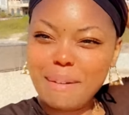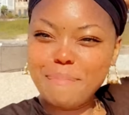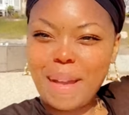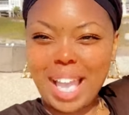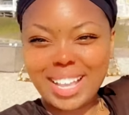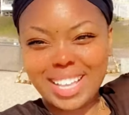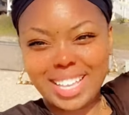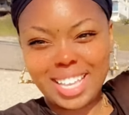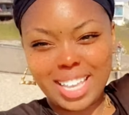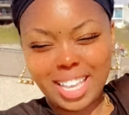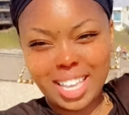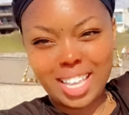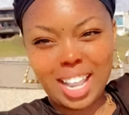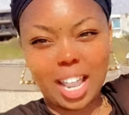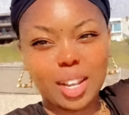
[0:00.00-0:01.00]
I'm back
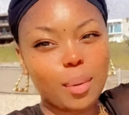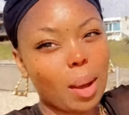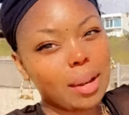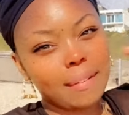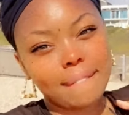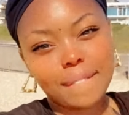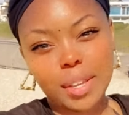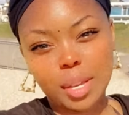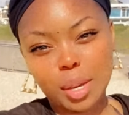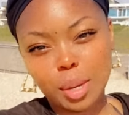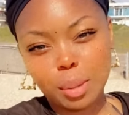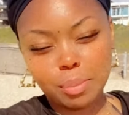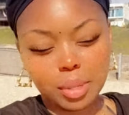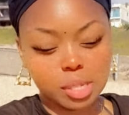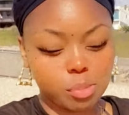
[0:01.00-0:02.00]
again. I know I didn't
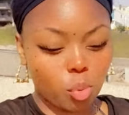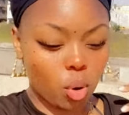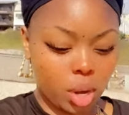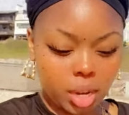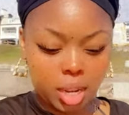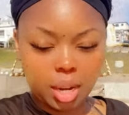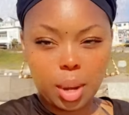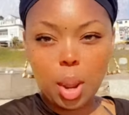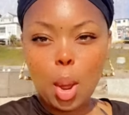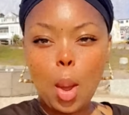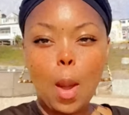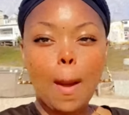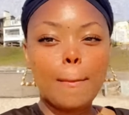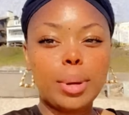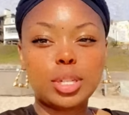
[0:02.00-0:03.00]
film this morning,
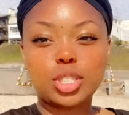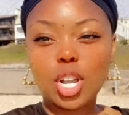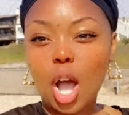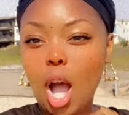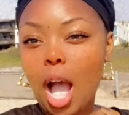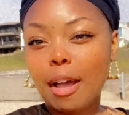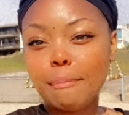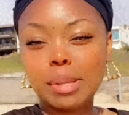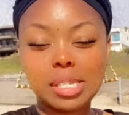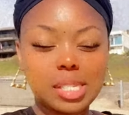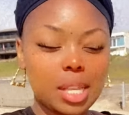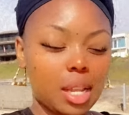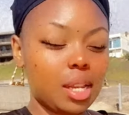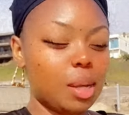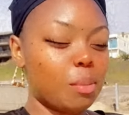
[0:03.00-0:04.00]
but y'all, I've been
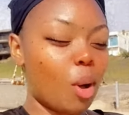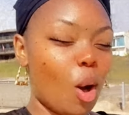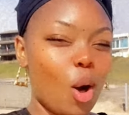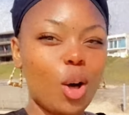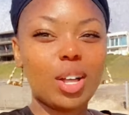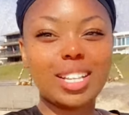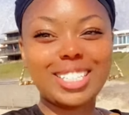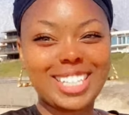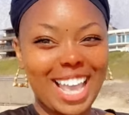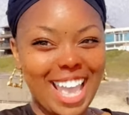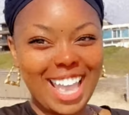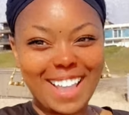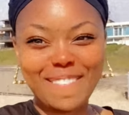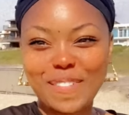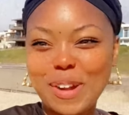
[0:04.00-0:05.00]
setting up all
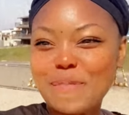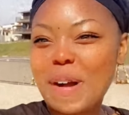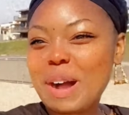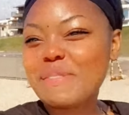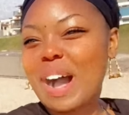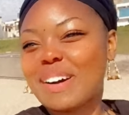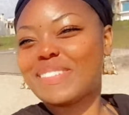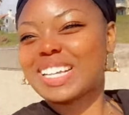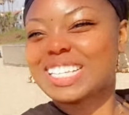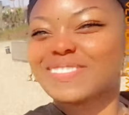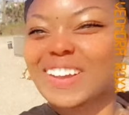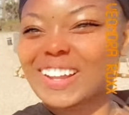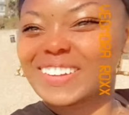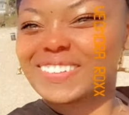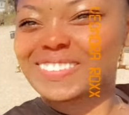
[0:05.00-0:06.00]
day for my mama's
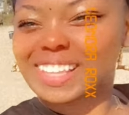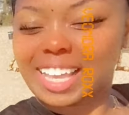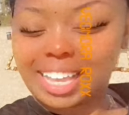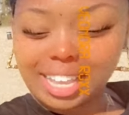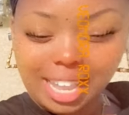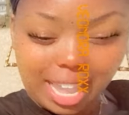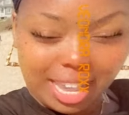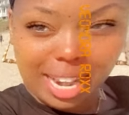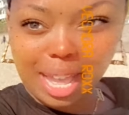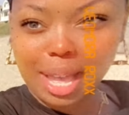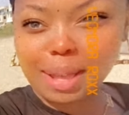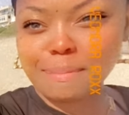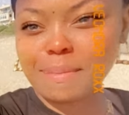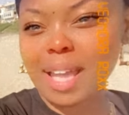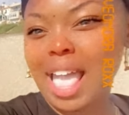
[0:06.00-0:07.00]
birthday. And
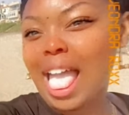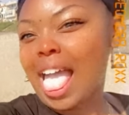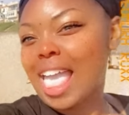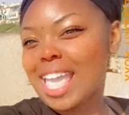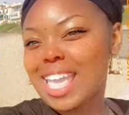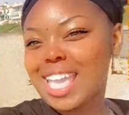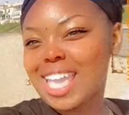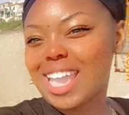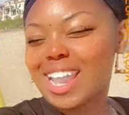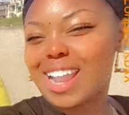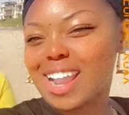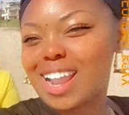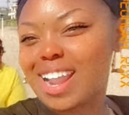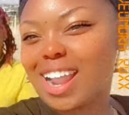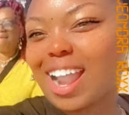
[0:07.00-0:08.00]
I'm
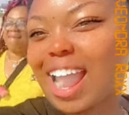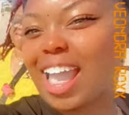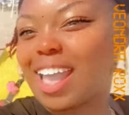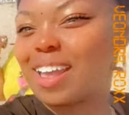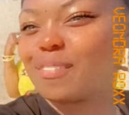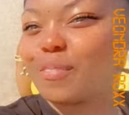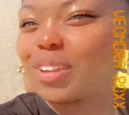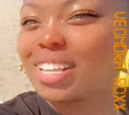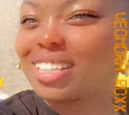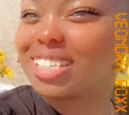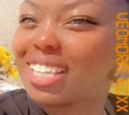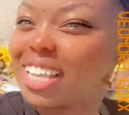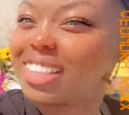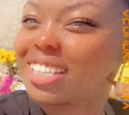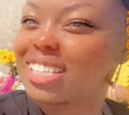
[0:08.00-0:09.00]
here and we
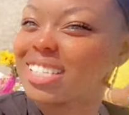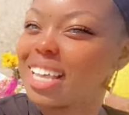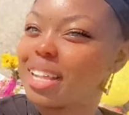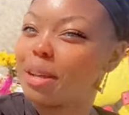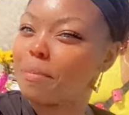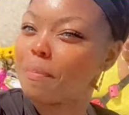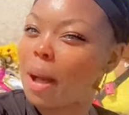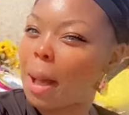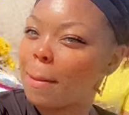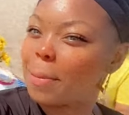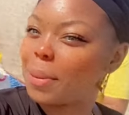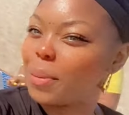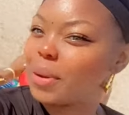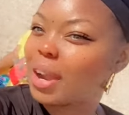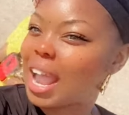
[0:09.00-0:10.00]
get the setup
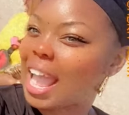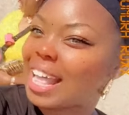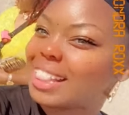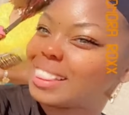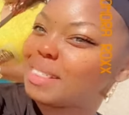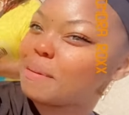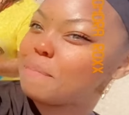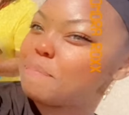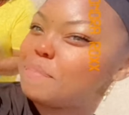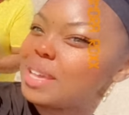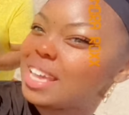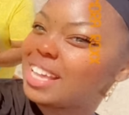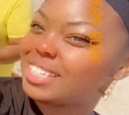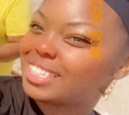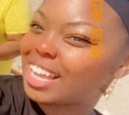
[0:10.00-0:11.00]
popping. We're at the
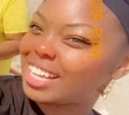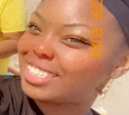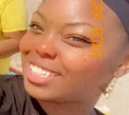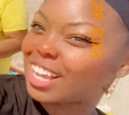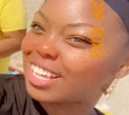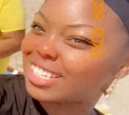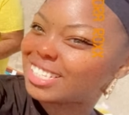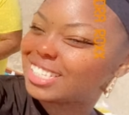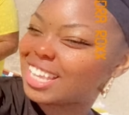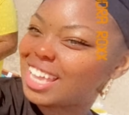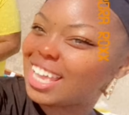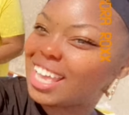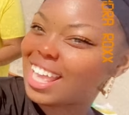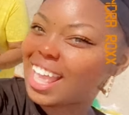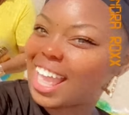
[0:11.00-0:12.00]
beach. Can't y'all
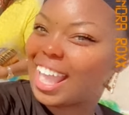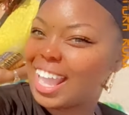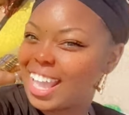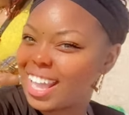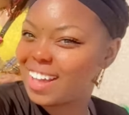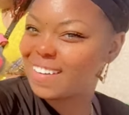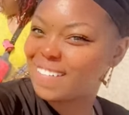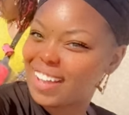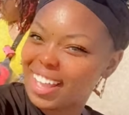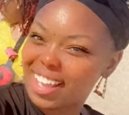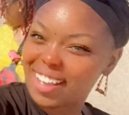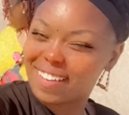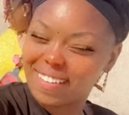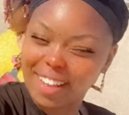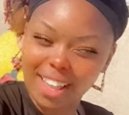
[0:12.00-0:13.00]
see it? Ew,
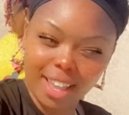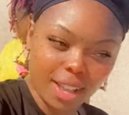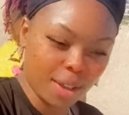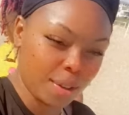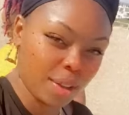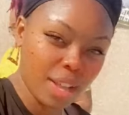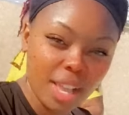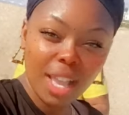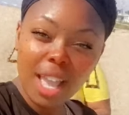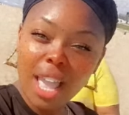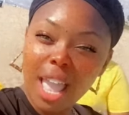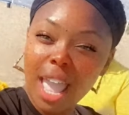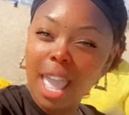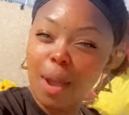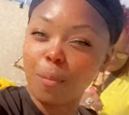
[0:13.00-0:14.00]
ew, ew.
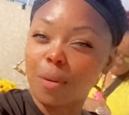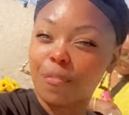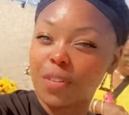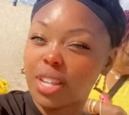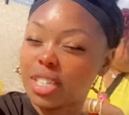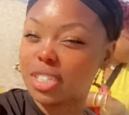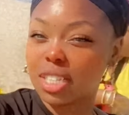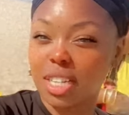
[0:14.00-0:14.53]
And we're finishing